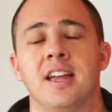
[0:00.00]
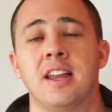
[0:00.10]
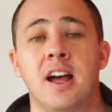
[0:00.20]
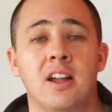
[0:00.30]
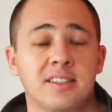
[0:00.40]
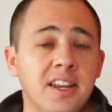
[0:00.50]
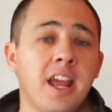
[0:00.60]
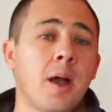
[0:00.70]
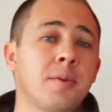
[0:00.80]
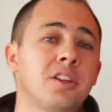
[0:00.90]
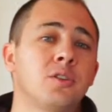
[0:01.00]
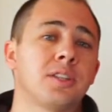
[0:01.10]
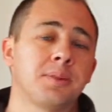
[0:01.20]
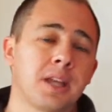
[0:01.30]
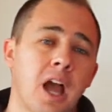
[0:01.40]
Now, today I'm going to do
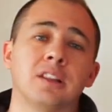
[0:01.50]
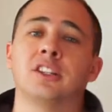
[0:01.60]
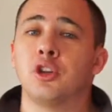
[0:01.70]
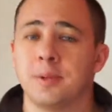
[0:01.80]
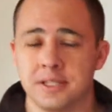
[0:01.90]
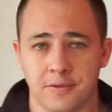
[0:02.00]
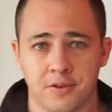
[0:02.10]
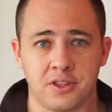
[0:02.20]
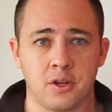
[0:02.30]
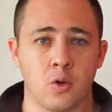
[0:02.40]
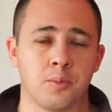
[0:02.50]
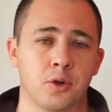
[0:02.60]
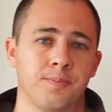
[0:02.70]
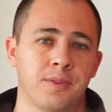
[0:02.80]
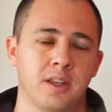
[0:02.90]
something a little bit different than
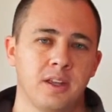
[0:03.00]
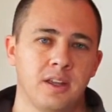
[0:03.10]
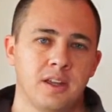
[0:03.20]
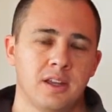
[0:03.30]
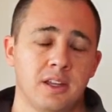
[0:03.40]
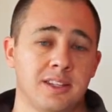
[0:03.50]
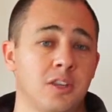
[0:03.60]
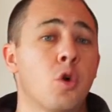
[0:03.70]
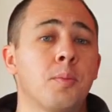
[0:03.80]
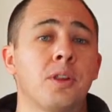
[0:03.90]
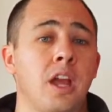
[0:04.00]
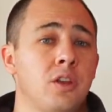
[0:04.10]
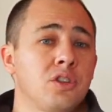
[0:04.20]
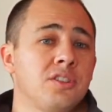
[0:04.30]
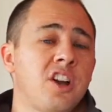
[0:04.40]
normal. And see, normally I
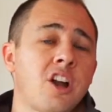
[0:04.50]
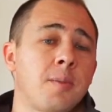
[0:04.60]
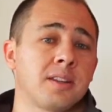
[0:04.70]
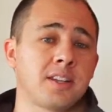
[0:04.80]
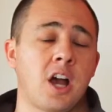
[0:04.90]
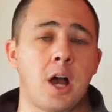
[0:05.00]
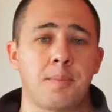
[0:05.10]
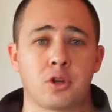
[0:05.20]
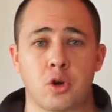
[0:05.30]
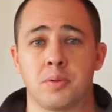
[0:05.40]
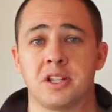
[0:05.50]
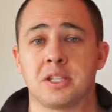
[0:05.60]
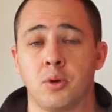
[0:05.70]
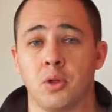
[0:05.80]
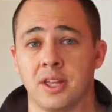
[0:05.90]
usually talk about a topic or a
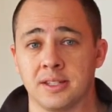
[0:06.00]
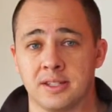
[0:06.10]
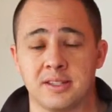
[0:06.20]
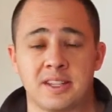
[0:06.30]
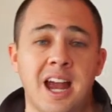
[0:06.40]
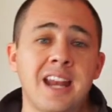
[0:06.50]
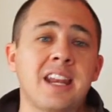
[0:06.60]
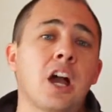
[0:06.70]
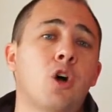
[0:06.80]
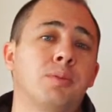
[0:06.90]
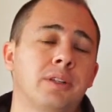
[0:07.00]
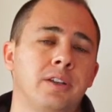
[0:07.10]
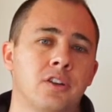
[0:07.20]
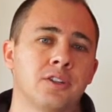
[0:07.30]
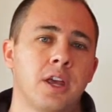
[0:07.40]
principle that's designed to help
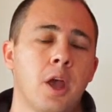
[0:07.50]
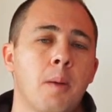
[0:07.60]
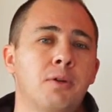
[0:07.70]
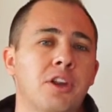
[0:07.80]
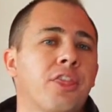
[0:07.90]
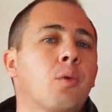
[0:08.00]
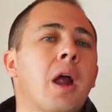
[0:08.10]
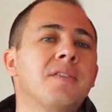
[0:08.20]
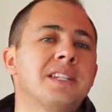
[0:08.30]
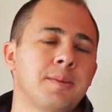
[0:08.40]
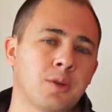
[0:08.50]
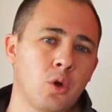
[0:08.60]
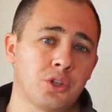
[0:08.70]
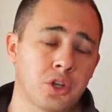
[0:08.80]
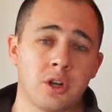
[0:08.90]
leaders build a thriving team
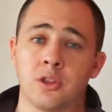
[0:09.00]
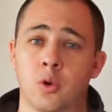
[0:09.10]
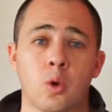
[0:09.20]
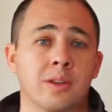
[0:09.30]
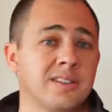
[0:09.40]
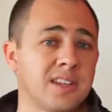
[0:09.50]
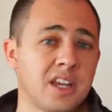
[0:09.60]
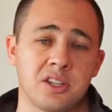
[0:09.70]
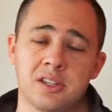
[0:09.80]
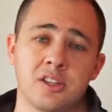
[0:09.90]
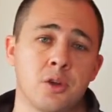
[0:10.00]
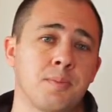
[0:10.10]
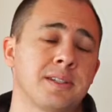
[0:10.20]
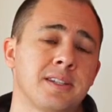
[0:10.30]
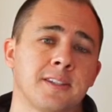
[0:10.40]
culture in their organizations and their
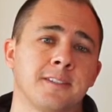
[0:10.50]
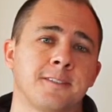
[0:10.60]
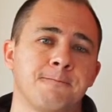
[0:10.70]
businesses.